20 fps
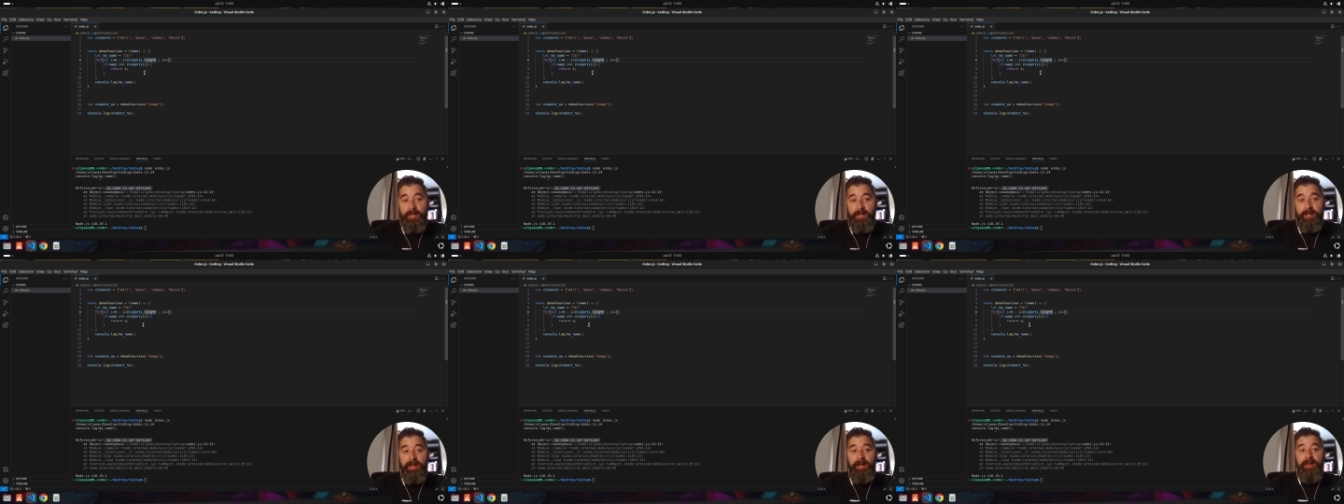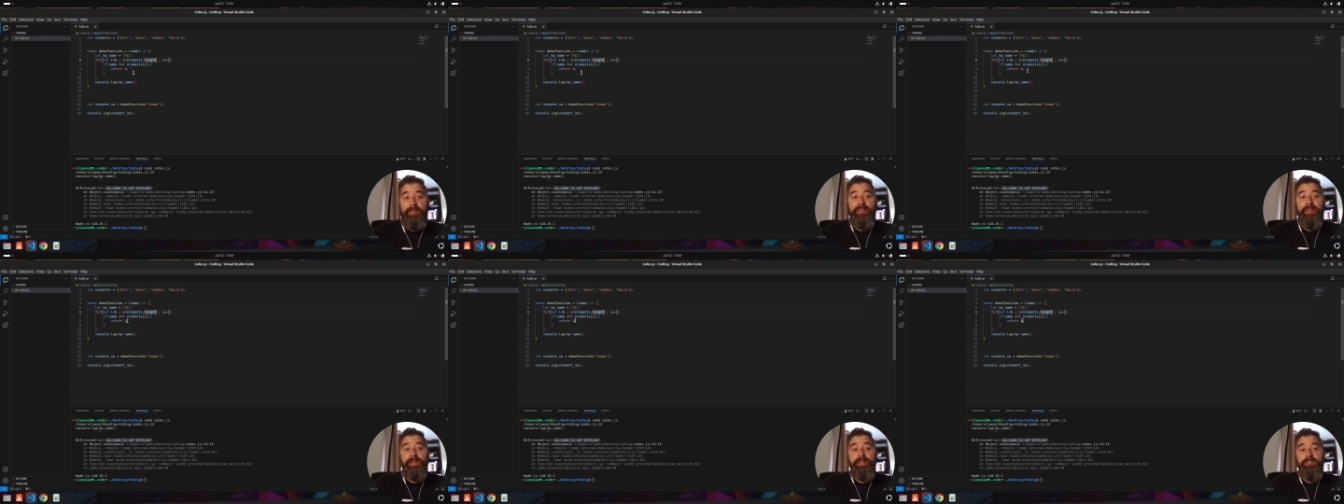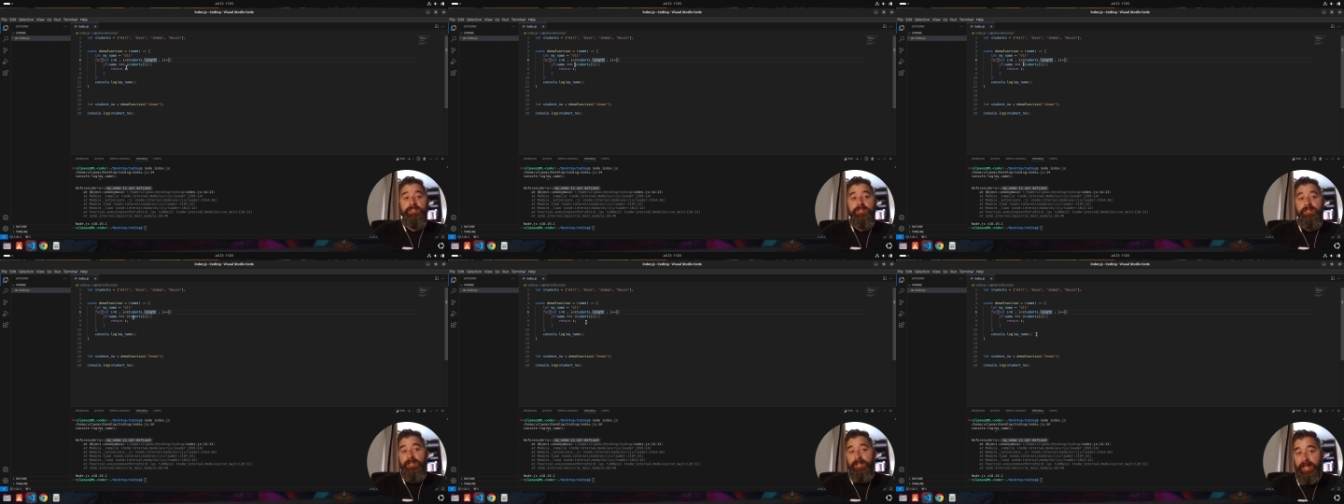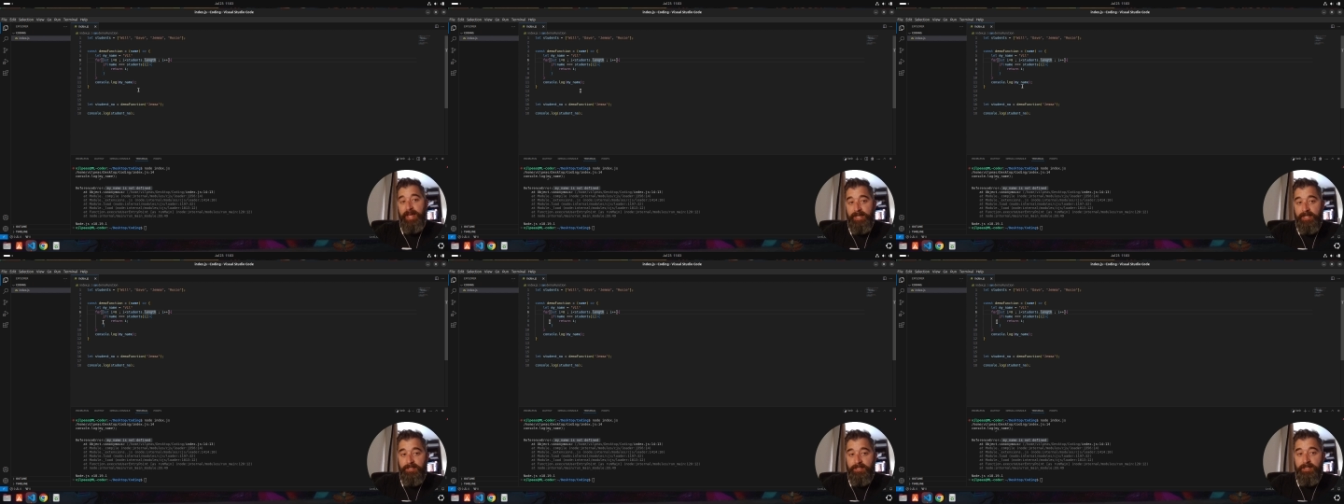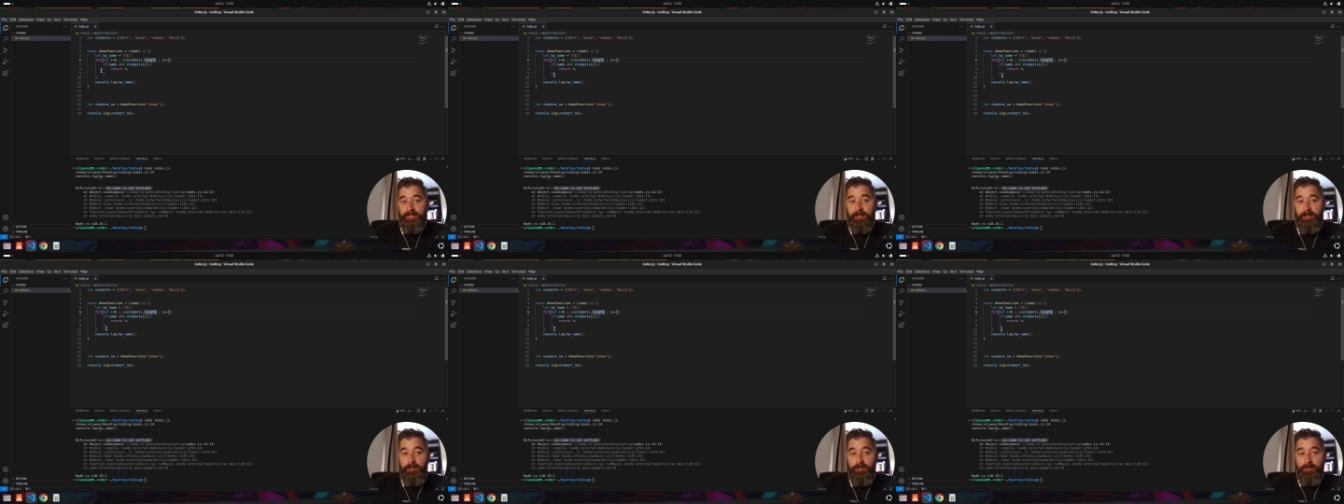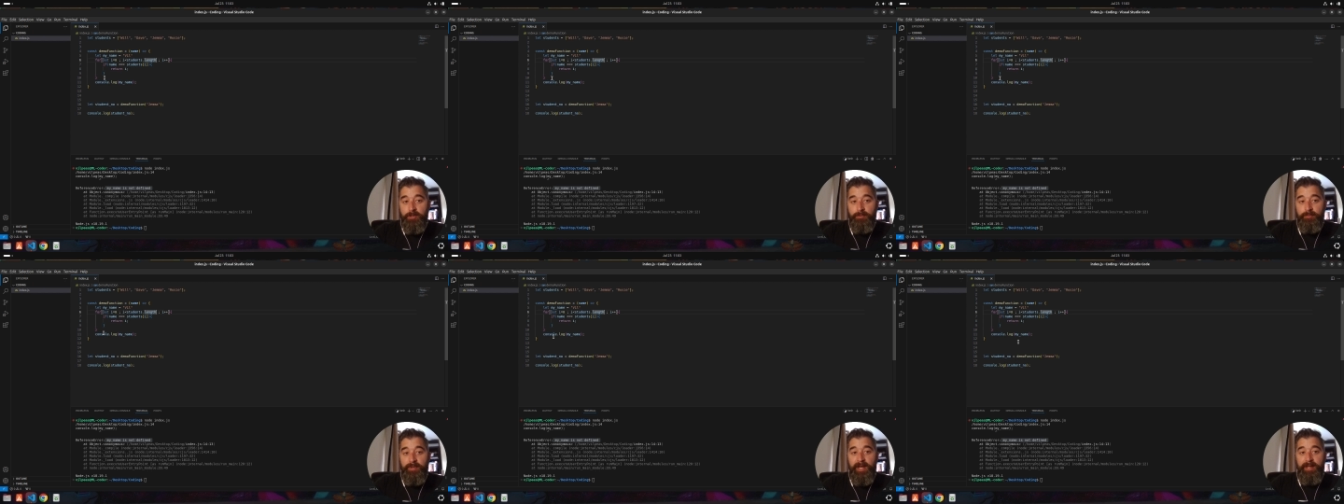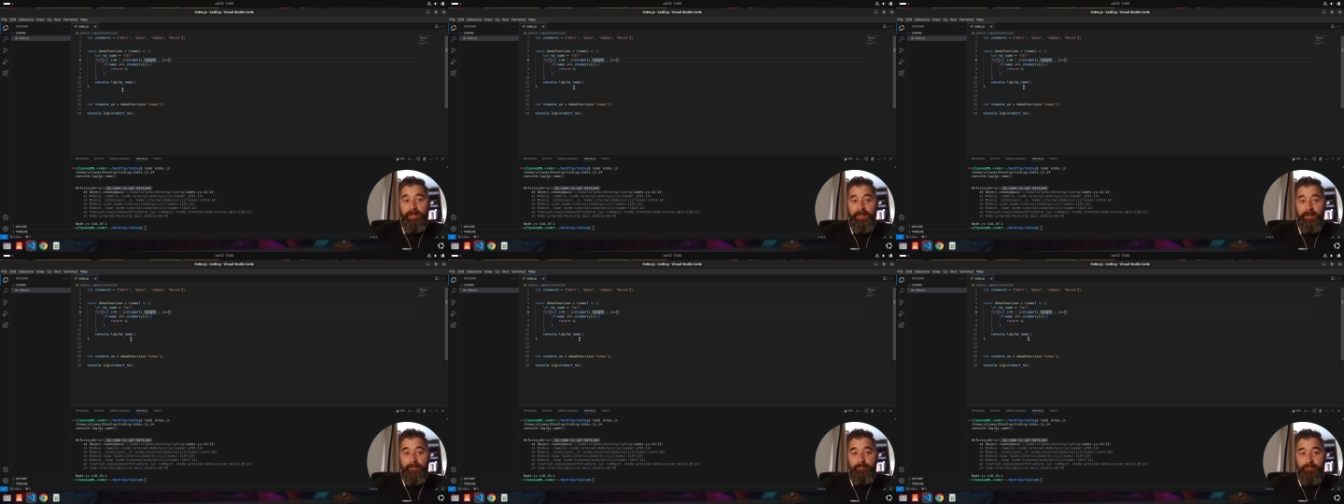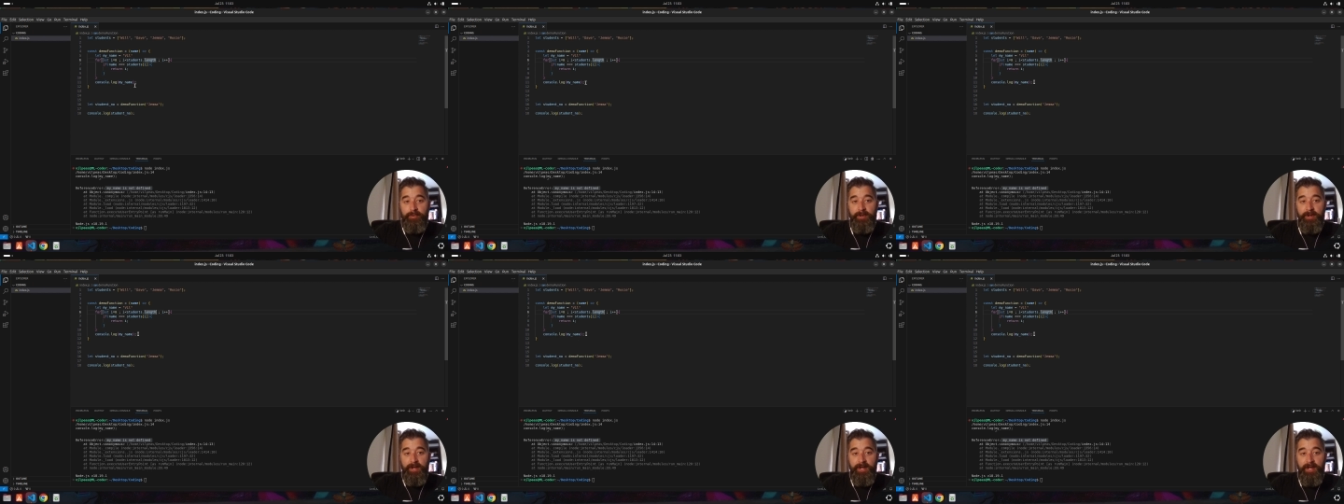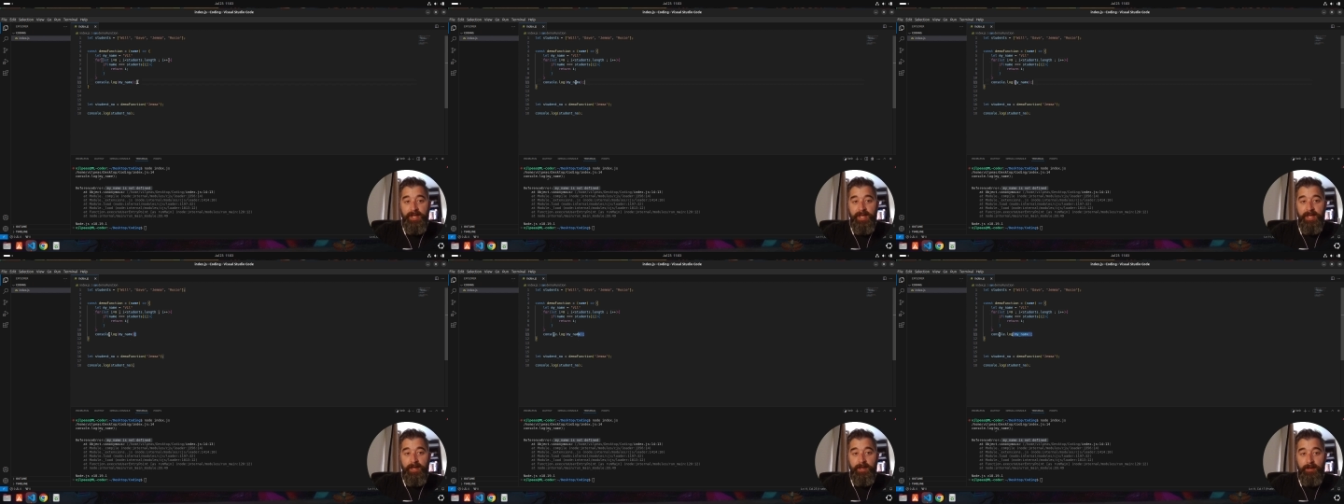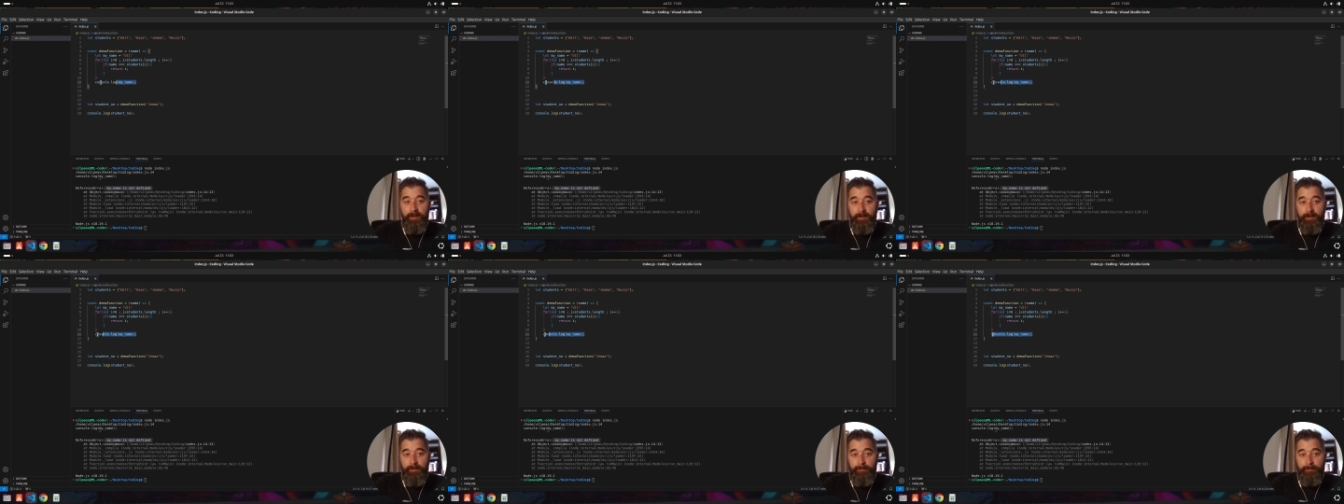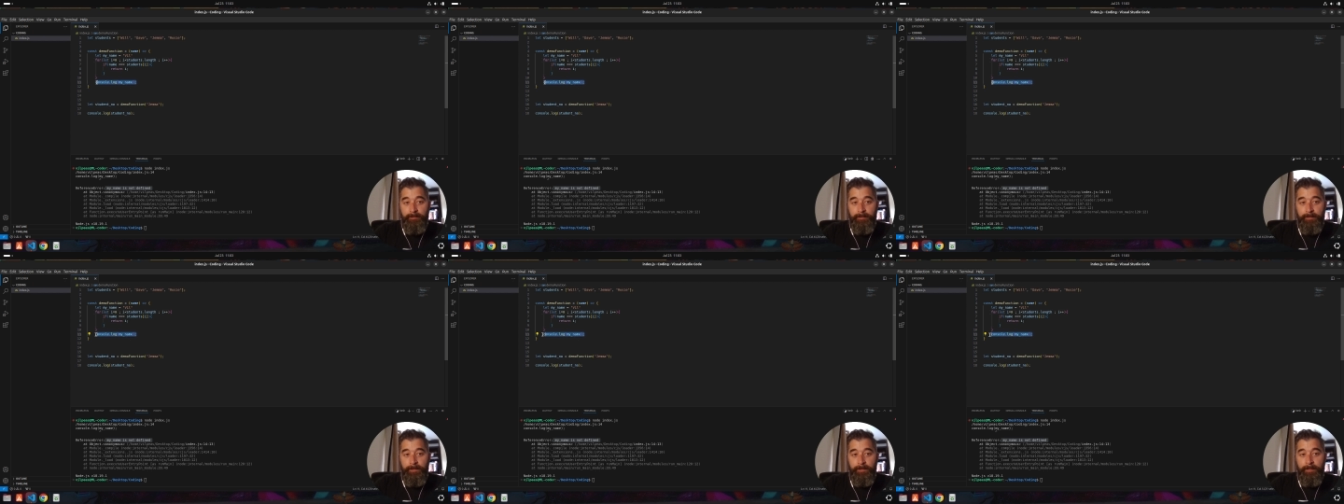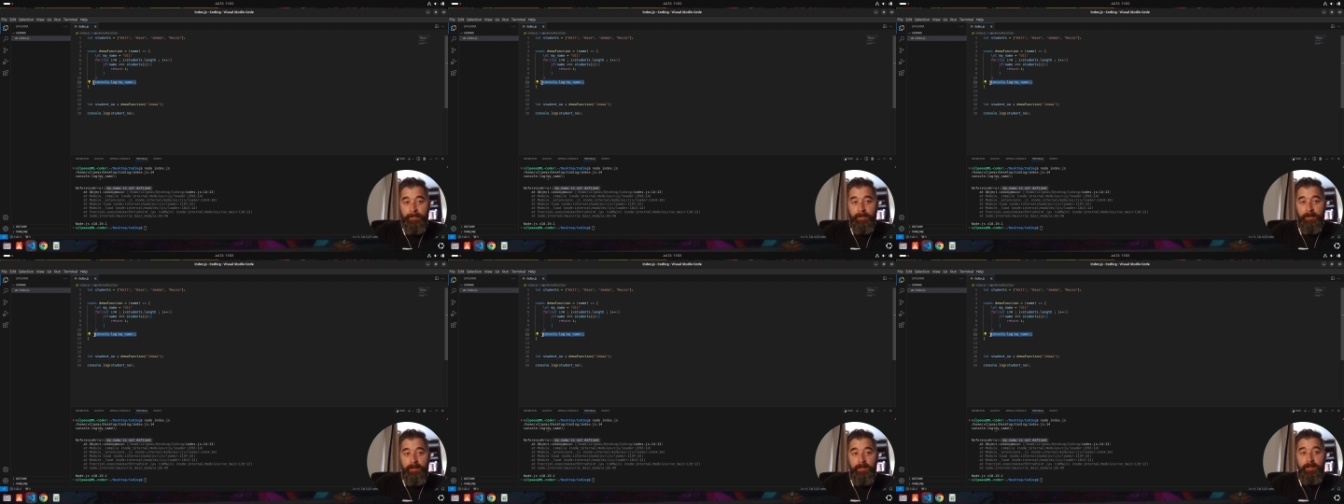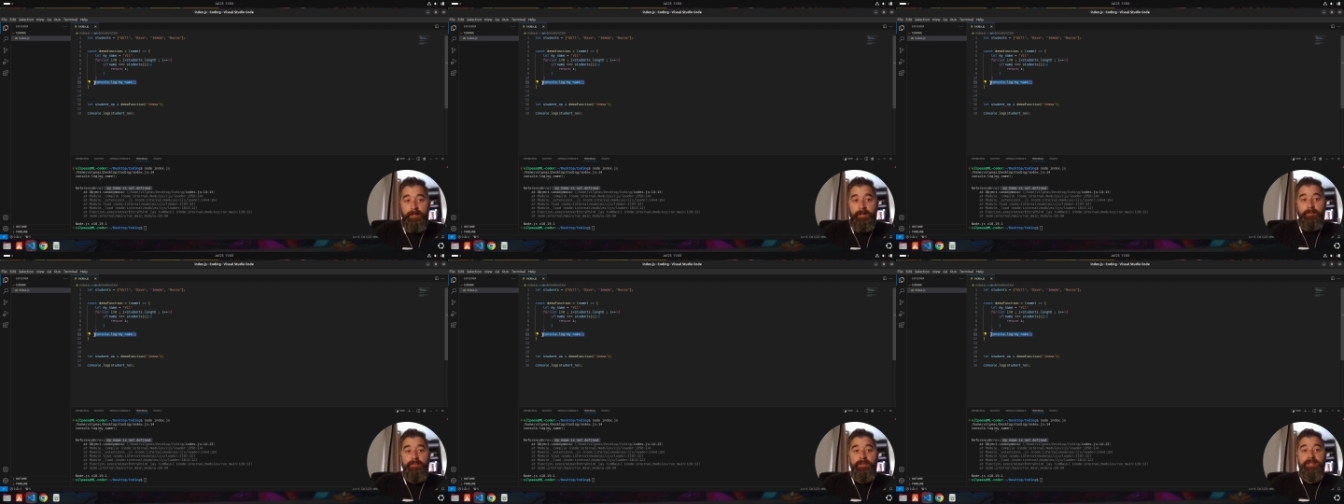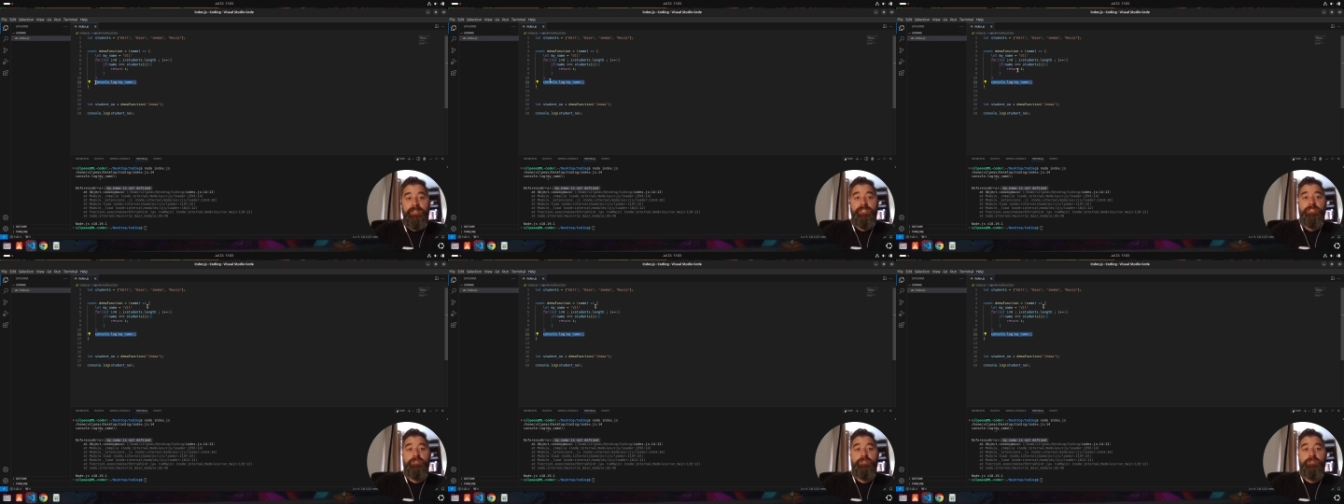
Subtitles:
and then it's going to exit the loop and then print here. But this